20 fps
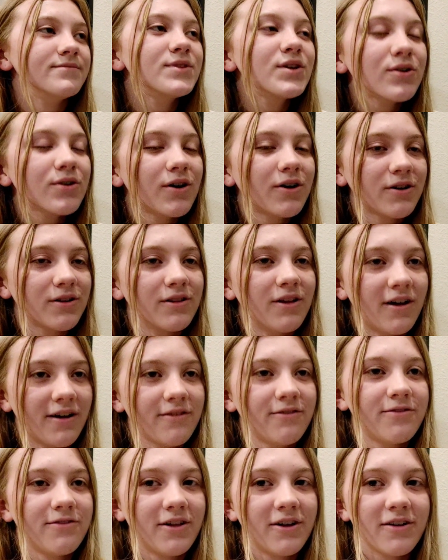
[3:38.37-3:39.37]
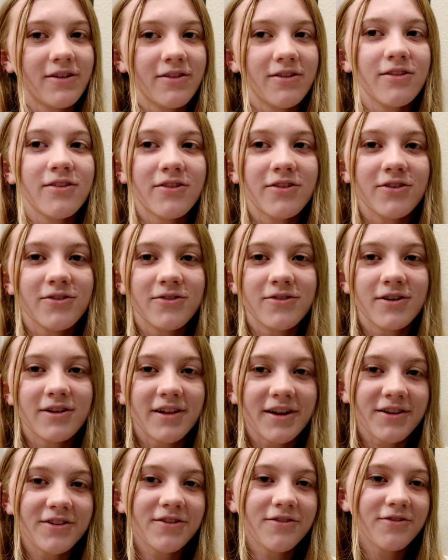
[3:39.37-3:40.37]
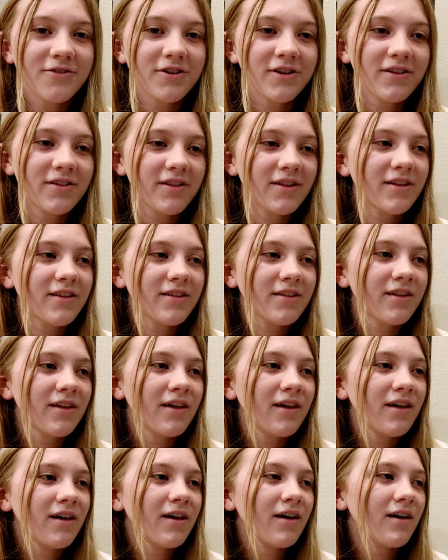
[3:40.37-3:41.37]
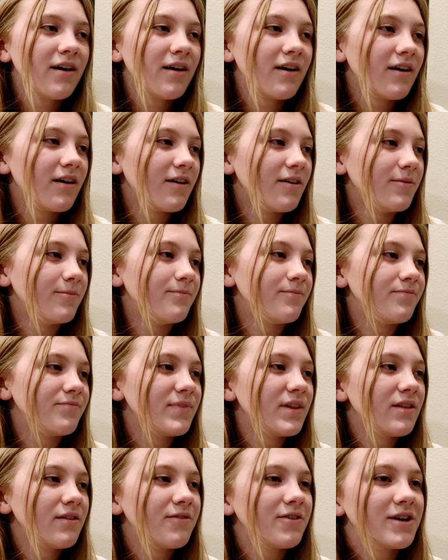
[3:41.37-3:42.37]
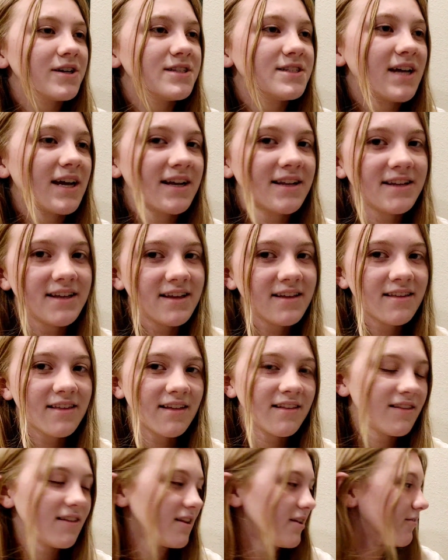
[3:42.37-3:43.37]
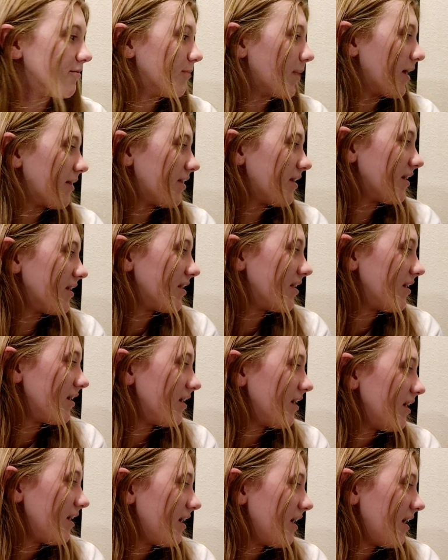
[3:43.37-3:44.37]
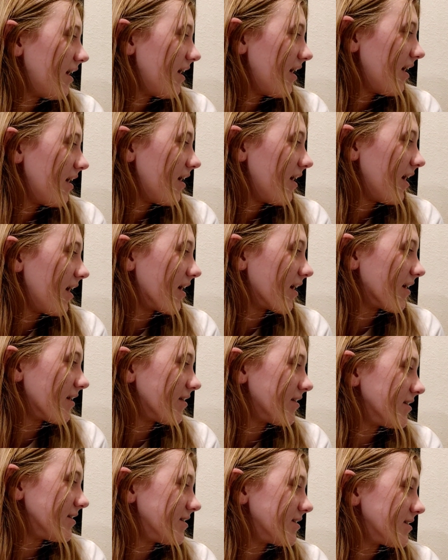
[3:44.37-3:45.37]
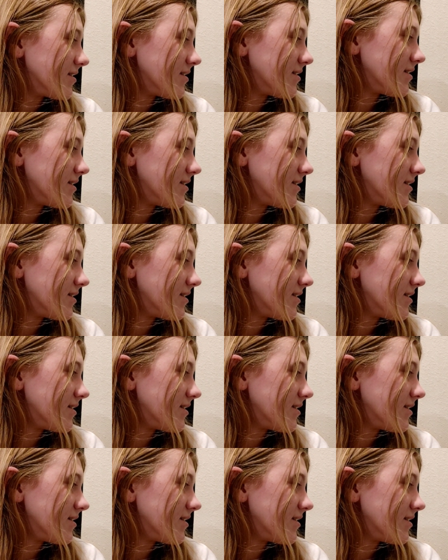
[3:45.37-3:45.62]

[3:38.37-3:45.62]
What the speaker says: There are a lot of flaws to electrophoresis. It's a very technique-sensitive method, and